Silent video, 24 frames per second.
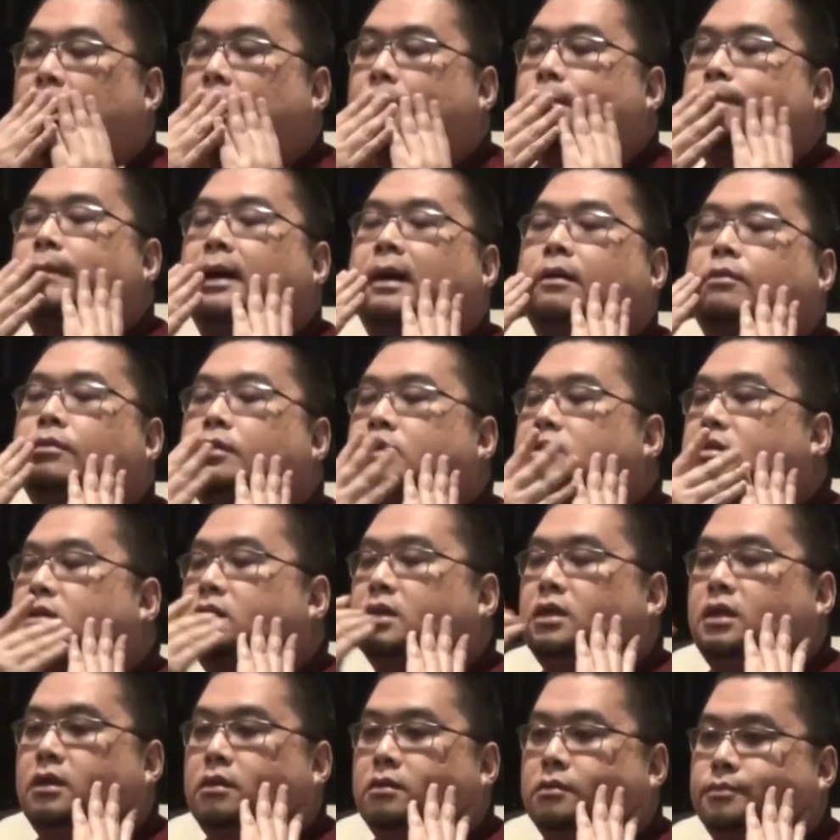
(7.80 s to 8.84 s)
Our mouth is
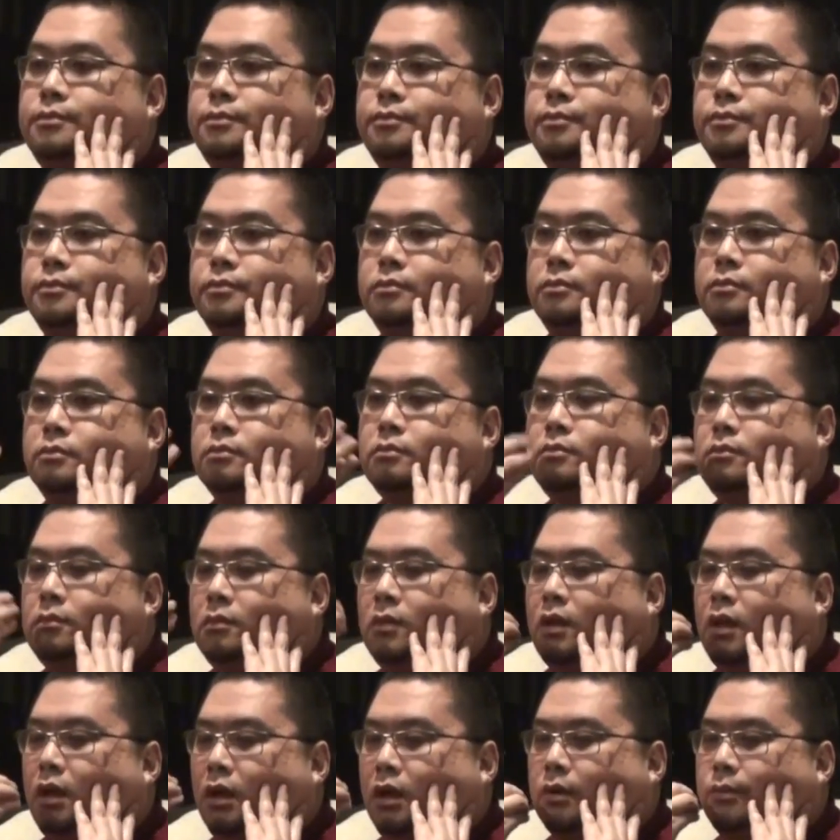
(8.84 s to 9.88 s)
clean.
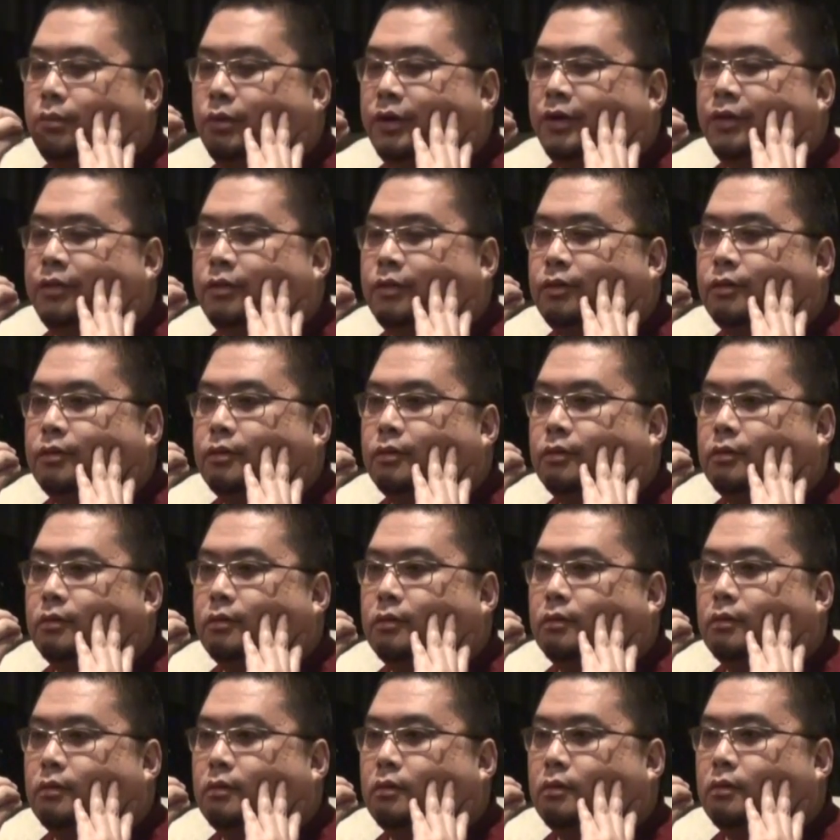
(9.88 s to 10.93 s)
Our
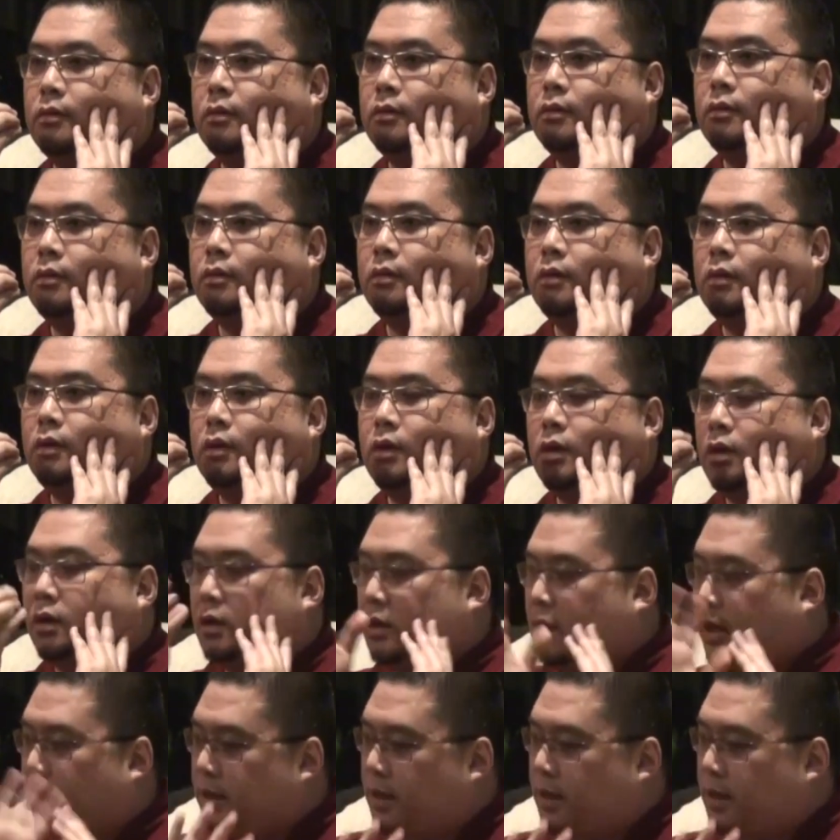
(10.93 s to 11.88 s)
breath.